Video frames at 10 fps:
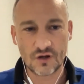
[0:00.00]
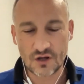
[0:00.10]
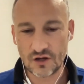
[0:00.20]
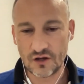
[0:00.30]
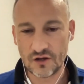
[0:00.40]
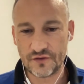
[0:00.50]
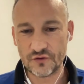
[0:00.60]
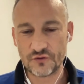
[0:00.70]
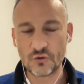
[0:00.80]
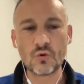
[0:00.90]

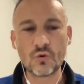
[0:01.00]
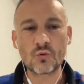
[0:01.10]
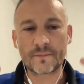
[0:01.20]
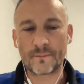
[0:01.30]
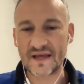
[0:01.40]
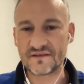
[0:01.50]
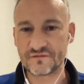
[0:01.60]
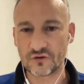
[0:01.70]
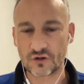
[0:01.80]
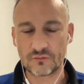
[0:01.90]
the worldwide
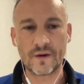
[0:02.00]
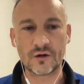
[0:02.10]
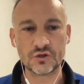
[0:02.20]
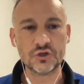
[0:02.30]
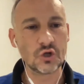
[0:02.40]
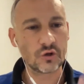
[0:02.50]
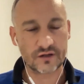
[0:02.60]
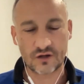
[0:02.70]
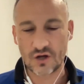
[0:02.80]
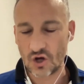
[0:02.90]
platform about
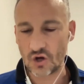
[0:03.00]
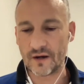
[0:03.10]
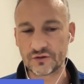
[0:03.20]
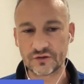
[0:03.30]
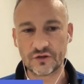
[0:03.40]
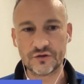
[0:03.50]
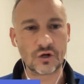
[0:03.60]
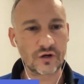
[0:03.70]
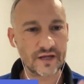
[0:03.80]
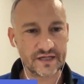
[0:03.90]

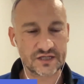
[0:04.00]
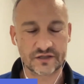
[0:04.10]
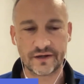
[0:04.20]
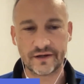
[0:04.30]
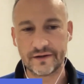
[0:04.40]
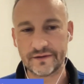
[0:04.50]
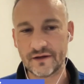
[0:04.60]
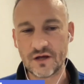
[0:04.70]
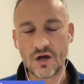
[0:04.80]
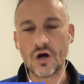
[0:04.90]
knowledge,
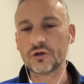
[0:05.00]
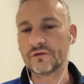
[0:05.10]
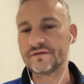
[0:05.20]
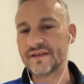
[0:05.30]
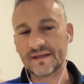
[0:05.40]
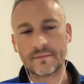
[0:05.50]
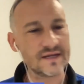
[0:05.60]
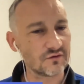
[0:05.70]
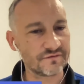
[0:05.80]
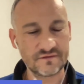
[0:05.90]
a lot of database
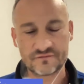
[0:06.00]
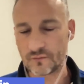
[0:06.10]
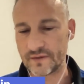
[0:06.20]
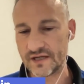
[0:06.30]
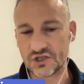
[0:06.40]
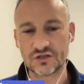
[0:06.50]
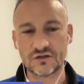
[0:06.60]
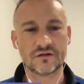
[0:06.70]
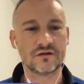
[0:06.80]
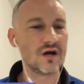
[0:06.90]
of
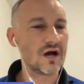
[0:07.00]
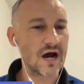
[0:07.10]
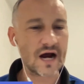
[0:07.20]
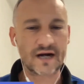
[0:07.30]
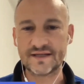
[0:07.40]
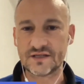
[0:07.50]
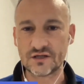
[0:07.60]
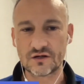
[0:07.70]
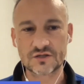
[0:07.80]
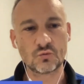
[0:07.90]
information,
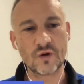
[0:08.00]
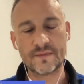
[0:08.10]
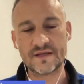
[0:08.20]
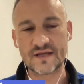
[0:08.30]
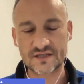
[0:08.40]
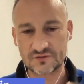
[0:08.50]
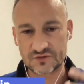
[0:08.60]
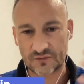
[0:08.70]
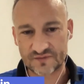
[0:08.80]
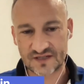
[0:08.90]
articles, webinars, and
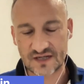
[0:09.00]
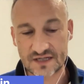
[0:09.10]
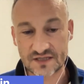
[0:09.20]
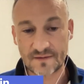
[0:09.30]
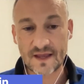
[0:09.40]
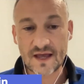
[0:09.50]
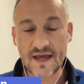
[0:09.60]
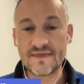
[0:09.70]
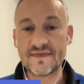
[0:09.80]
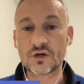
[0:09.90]
something else.
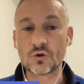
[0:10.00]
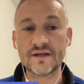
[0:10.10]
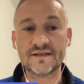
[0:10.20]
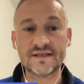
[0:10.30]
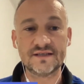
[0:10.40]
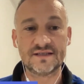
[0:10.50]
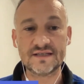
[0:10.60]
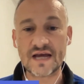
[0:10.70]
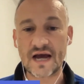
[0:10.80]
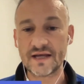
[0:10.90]
And they created
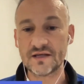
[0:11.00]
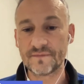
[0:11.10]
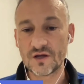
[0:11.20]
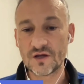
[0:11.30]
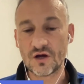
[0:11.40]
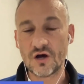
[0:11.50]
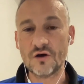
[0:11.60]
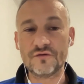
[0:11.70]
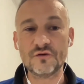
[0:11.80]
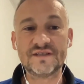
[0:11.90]
TDI,
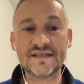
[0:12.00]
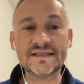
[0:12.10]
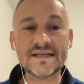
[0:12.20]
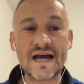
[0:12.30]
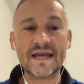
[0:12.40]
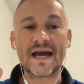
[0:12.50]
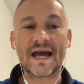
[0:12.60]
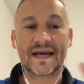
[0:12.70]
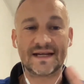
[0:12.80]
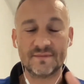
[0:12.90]
the TDI
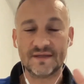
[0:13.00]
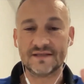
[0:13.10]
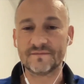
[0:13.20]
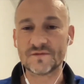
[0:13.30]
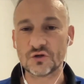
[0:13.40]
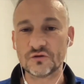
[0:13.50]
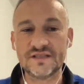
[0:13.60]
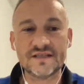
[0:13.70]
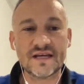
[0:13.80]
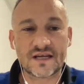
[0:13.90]
Academy. So
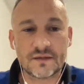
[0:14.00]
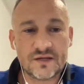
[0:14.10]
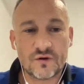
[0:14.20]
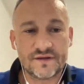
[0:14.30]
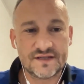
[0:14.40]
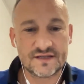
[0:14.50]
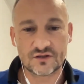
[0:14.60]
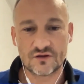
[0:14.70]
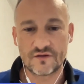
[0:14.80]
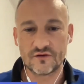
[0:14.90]
TDI Academy, what is
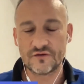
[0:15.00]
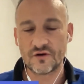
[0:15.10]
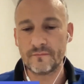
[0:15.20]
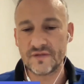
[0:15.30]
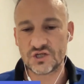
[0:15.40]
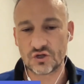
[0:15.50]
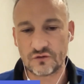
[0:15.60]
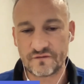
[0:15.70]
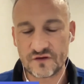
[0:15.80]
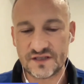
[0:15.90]
the ambition
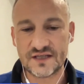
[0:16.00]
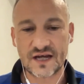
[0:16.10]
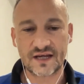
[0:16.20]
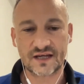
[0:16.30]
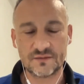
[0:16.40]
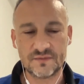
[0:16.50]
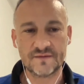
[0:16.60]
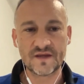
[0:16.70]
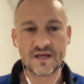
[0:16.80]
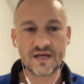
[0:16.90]
of the TDI Academy
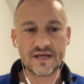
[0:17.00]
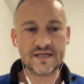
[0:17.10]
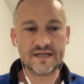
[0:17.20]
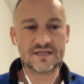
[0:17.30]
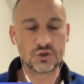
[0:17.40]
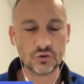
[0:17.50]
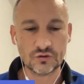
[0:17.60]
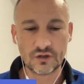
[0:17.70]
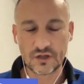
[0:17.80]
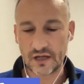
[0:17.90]
is
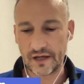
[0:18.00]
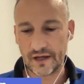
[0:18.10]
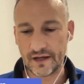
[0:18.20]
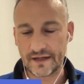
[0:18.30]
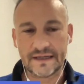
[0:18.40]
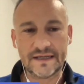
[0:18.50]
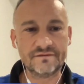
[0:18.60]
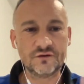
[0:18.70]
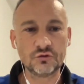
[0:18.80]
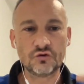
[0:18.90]
to give
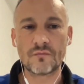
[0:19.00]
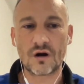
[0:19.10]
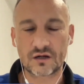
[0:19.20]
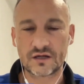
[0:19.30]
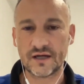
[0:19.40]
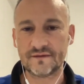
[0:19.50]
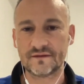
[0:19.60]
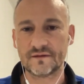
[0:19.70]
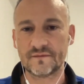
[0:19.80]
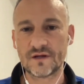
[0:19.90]
to the market,
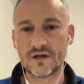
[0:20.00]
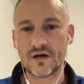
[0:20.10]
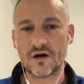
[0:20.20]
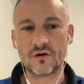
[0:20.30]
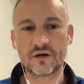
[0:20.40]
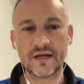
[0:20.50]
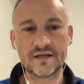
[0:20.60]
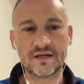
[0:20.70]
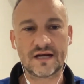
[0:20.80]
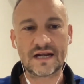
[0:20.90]

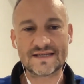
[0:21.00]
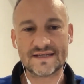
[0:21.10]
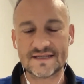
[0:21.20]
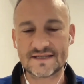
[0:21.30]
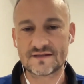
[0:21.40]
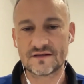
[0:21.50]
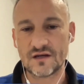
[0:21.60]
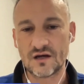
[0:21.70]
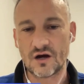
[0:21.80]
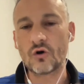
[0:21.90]
okay, classes
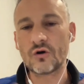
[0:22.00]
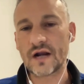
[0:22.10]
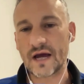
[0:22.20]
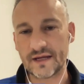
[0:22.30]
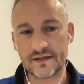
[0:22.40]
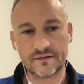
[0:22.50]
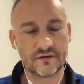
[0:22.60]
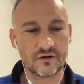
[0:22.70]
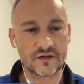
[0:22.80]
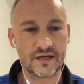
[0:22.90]
online,
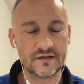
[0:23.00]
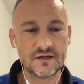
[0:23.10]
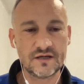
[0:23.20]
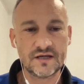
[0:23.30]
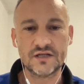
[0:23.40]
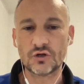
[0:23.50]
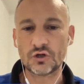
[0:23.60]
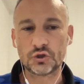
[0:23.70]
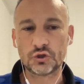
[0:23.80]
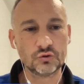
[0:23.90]
okay, in order
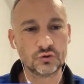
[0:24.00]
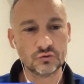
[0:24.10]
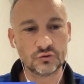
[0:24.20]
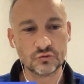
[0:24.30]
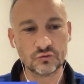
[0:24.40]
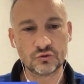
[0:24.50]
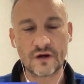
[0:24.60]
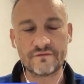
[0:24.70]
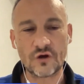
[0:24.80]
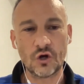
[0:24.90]
to
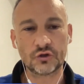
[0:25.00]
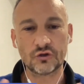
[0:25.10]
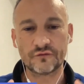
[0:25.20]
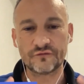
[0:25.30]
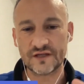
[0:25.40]
have a lot of